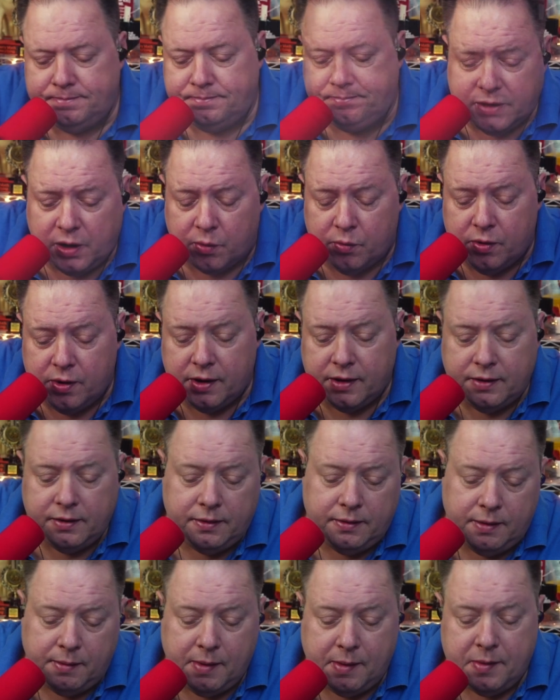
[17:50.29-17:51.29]
I guess I
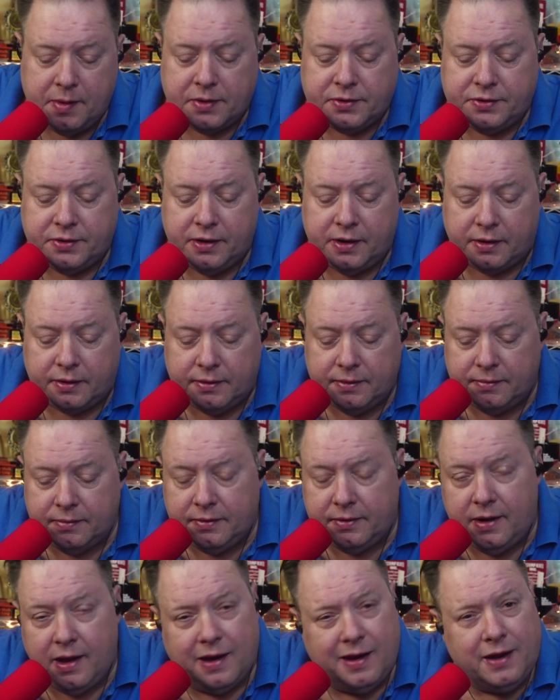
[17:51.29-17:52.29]
would. Maybe I should.
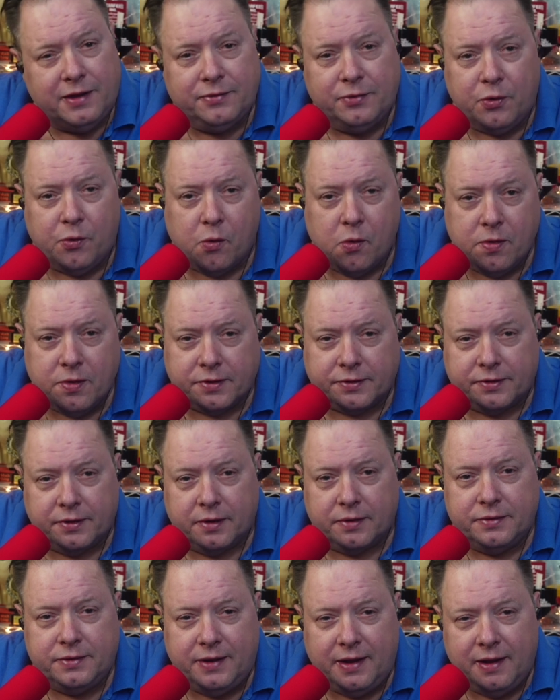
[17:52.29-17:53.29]
Got to get some
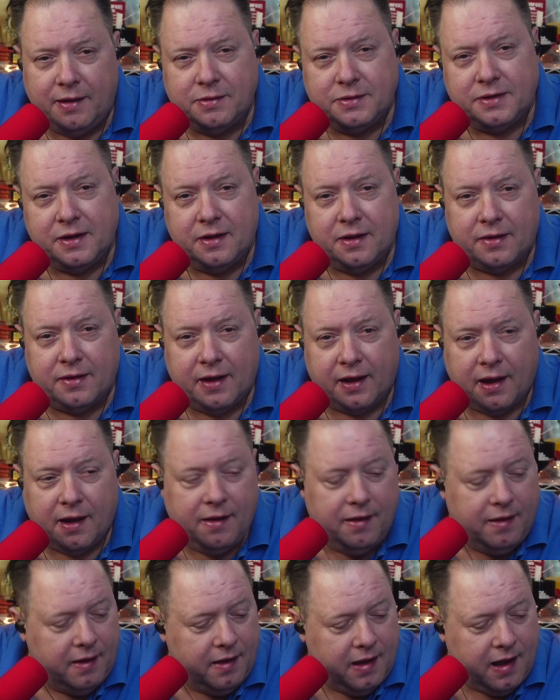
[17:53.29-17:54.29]
quarters though. See, that was another
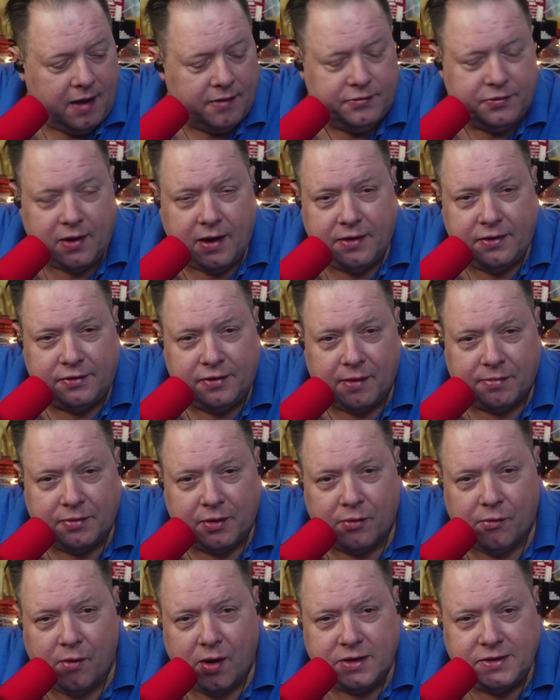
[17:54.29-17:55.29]
thing. I've tried to
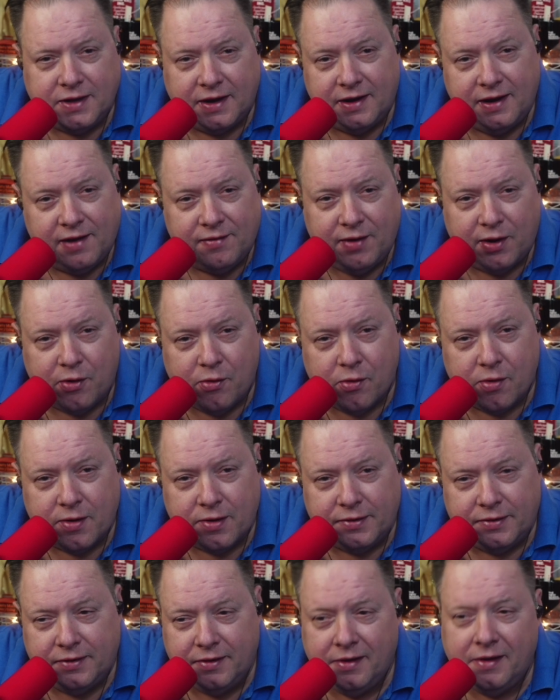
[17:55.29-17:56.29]
shop there once. I didn't have any
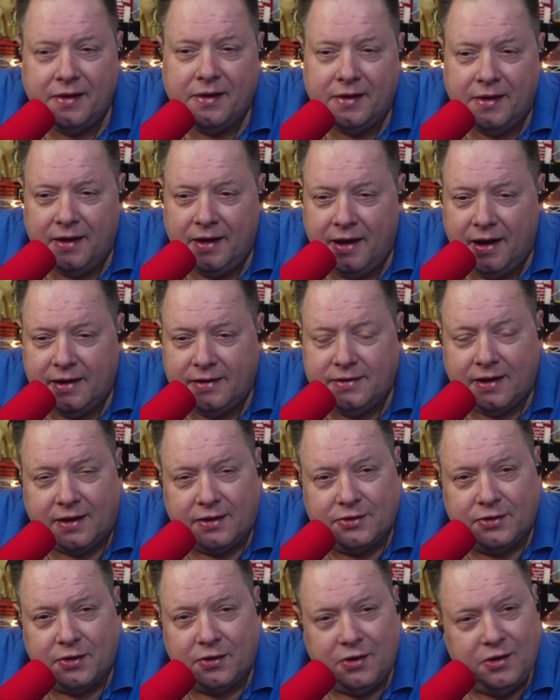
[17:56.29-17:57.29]
quarters.
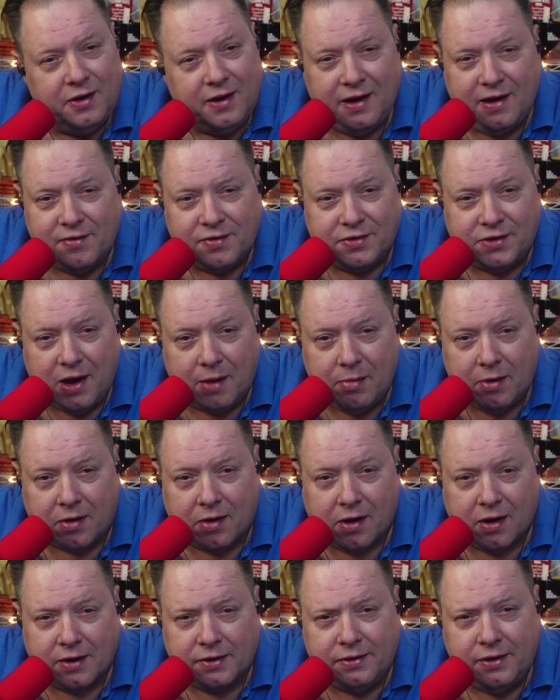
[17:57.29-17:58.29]
To, so you didn't have a
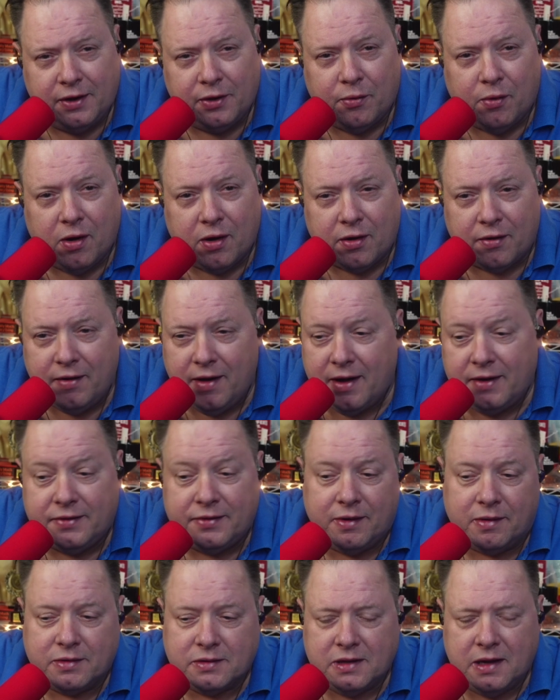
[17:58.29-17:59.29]
shopping cart. So you had to walk
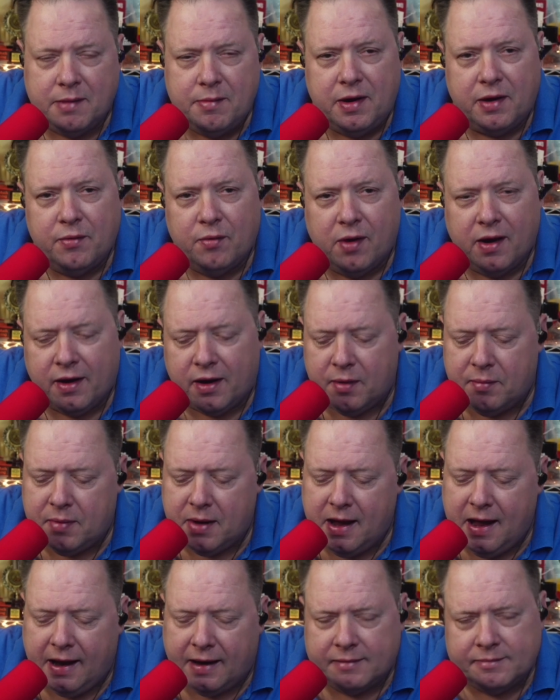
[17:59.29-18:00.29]
around. So I was limited in what I
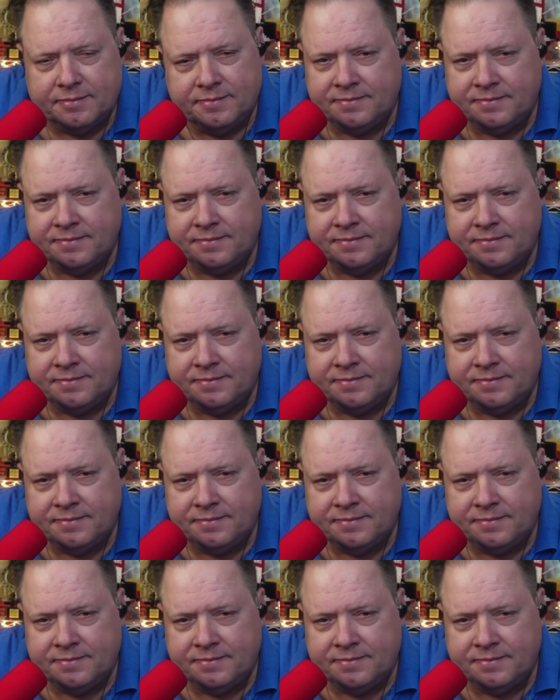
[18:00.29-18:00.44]
could buy.